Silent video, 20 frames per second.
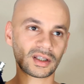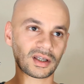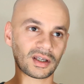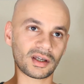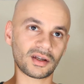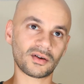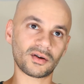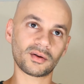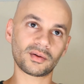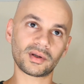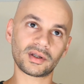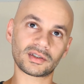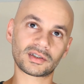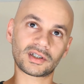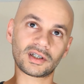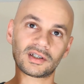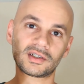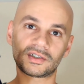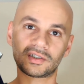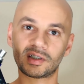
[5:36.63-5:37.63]
It's
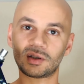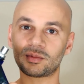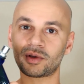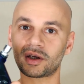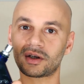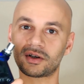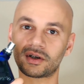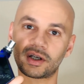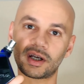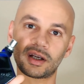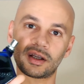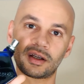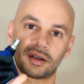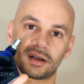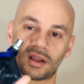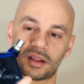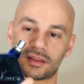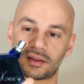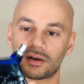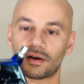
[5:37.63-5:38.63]
going to seem like you're getting
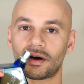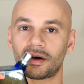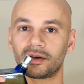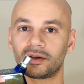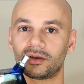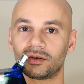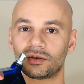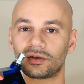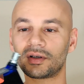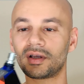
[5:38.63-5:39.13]
nothing on you,